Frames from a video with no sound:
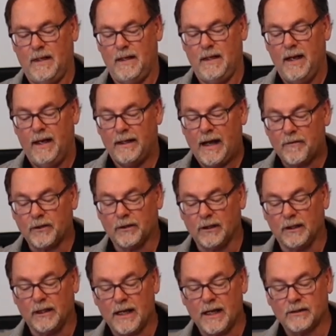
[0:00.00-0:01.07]
And after the
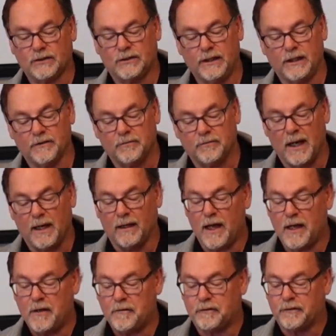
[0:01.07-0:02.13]
last scene of my
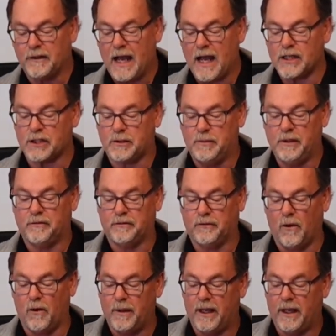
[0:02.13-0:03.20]
life flashed
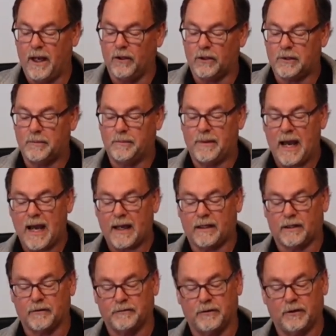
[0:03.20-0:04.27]
before me, I looked back
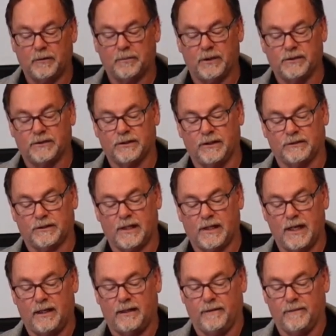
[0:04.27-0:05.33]
at the footprints in the
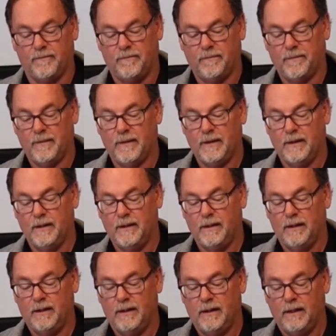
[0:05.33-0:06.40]
sand.
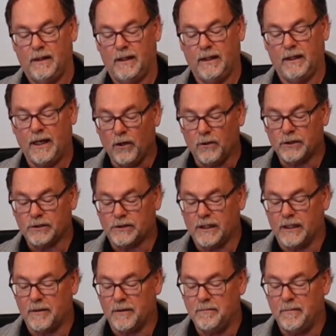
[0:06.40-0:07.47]
And I noticed that
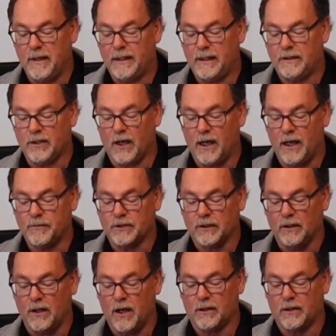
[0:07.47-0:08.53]
at many times
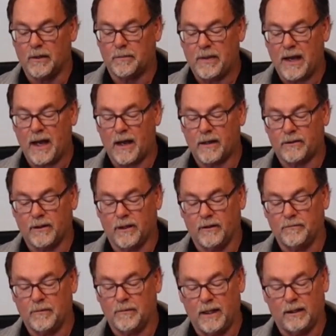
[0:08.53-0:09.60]
along the path of
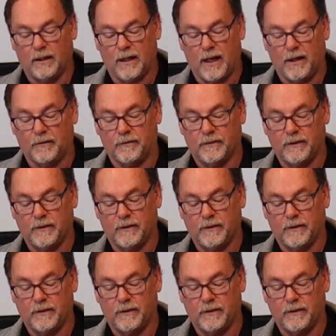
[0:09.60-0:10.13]
my life,